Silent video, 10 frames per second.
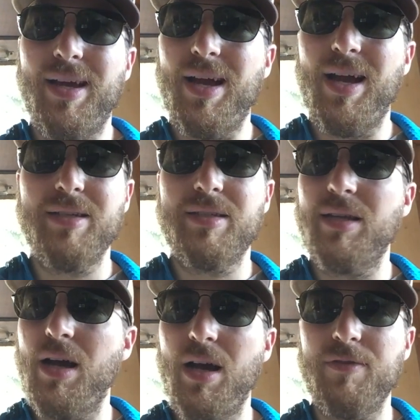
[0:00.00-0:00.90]
as
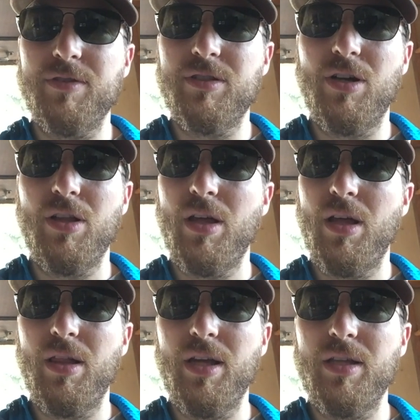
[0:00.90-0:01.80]
tough, it's not
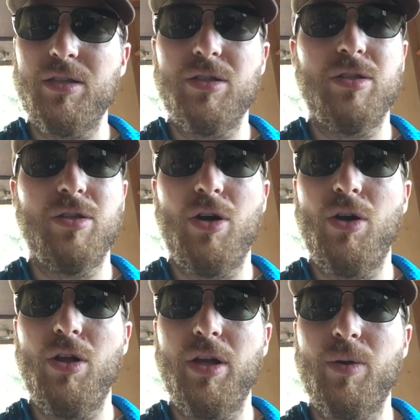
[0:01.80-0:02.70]
like not
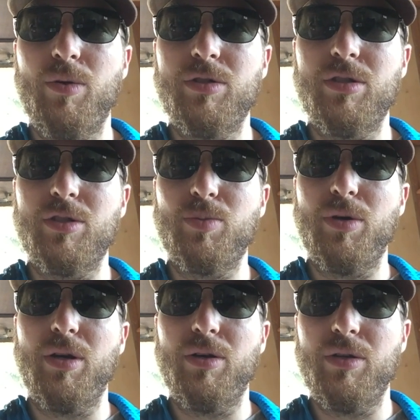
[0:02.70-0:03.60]
hot like it was in the
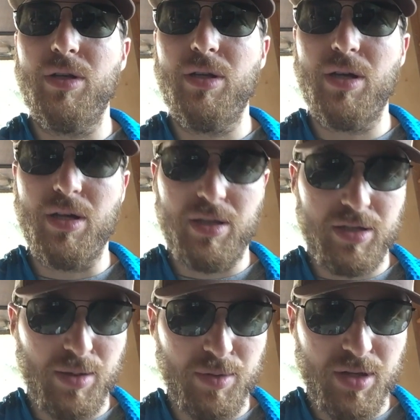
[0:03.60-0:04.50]
spring or the
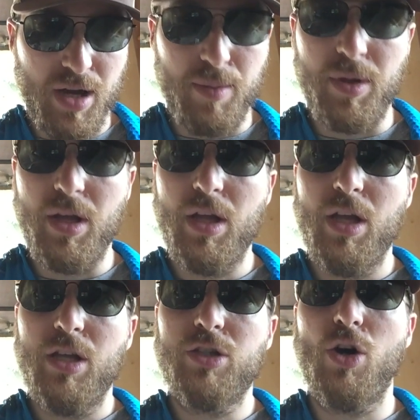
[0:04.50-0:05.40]
summertime.
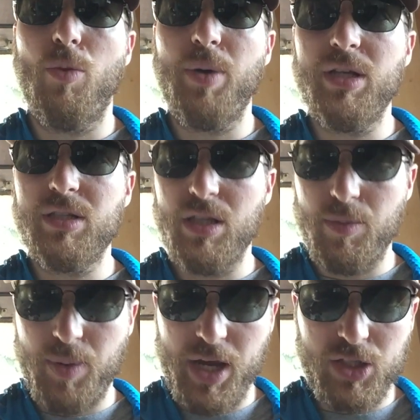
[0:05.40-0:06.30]
So basically the
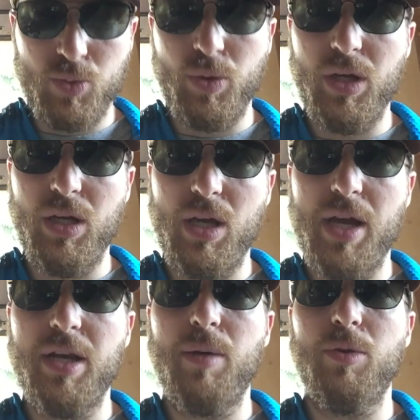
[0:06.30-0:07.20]
baits we
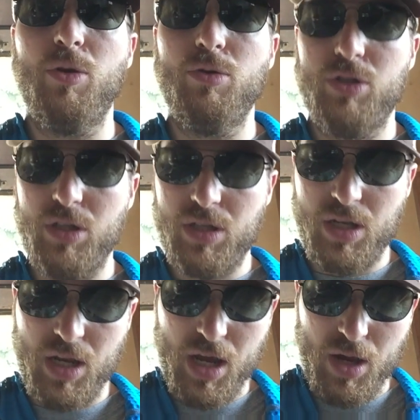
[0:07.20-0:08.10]
ended up using
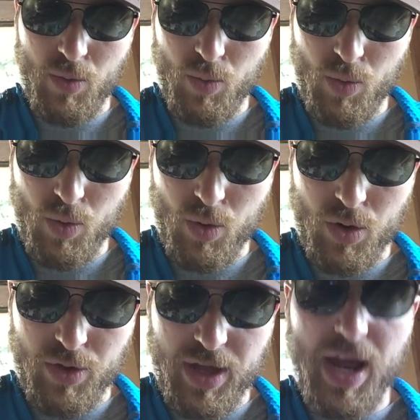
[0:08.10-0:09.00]
today
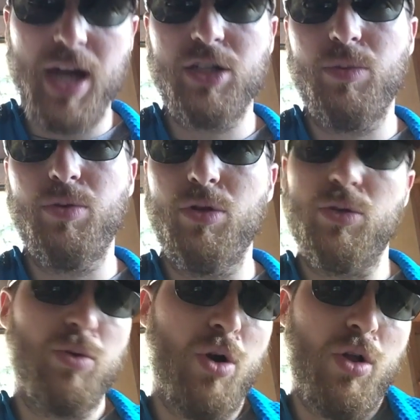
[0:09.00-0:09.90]
were that actually
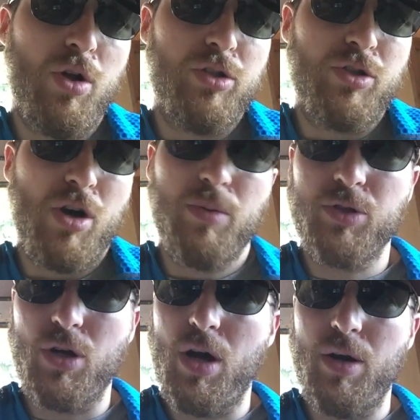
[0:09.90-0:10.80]
produced were all on drop
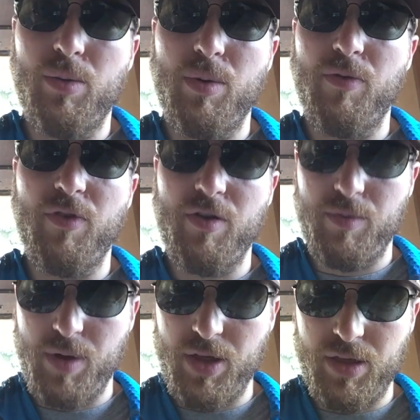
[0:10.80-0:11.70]
shot, one of my
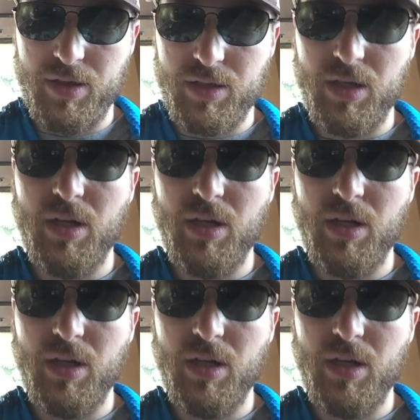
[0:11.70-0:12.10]
favorite methods.